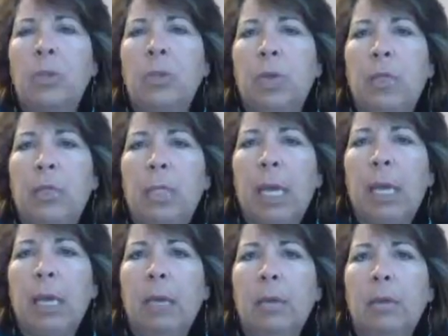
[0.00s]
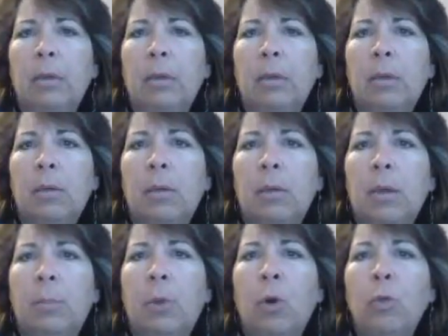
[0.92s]
you can take,
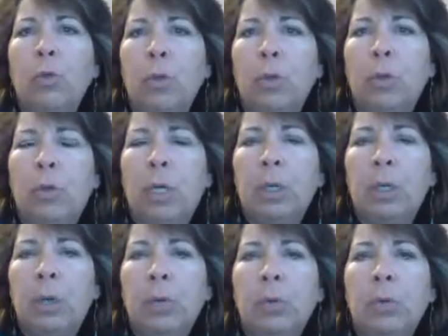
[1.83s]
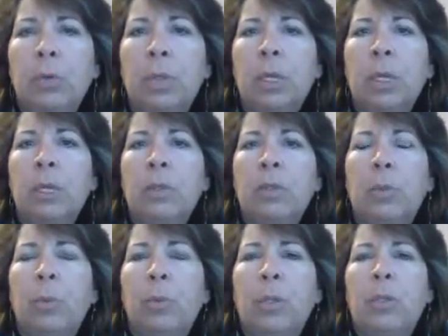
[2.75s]
approaches you can use.
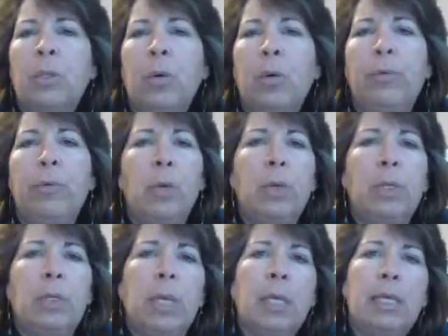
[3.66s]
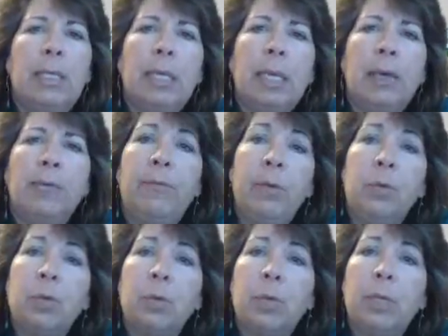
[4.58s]
So please don't focus on, say, a
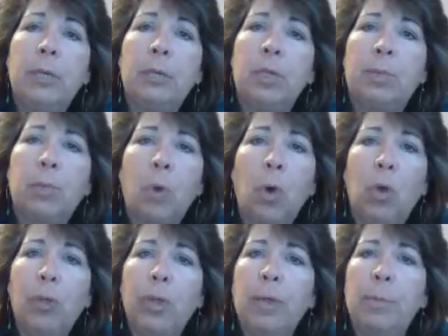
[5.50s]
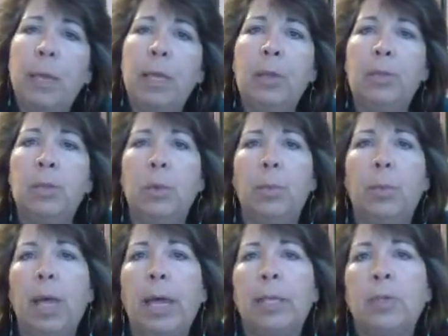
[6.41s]
future leadership role that you might look to
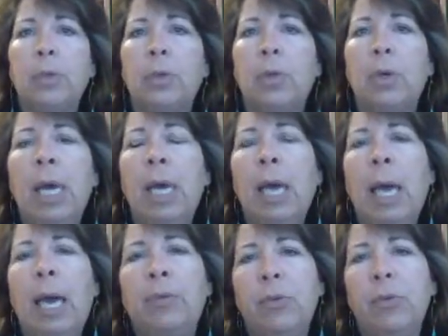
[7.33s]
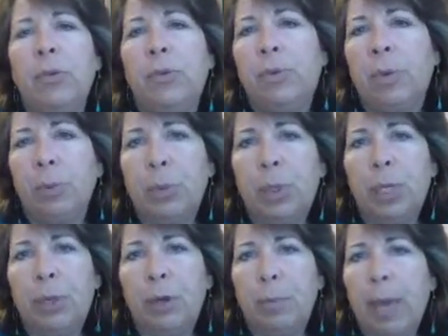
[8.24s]
apply to after you've
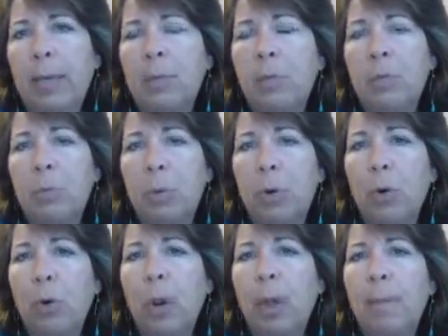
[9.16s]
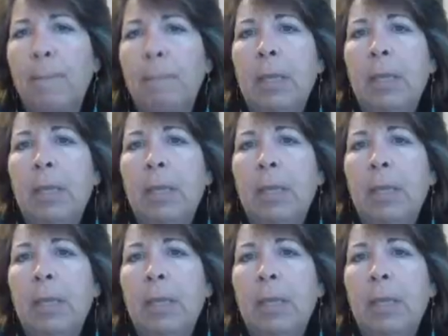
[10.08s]
completed your master's program,